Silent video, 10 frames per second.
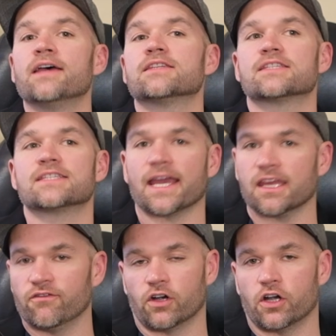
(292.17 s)

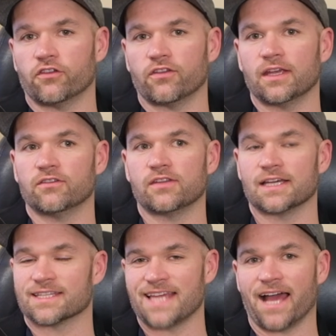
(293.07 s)
Second verse is
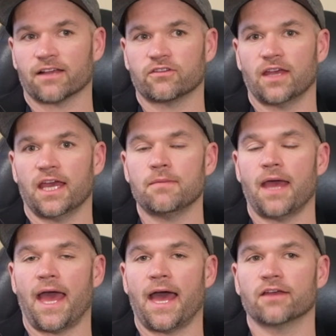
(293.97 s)
the exact same
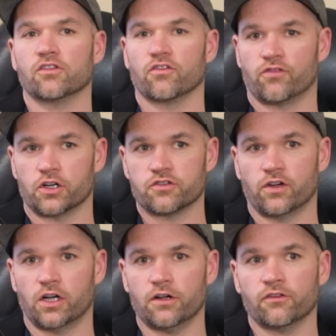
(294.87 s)
as the first
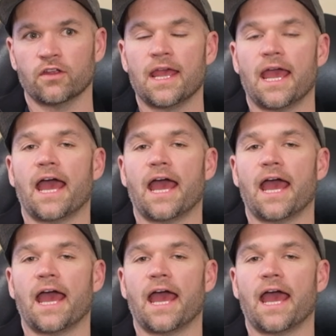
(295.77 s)
verse,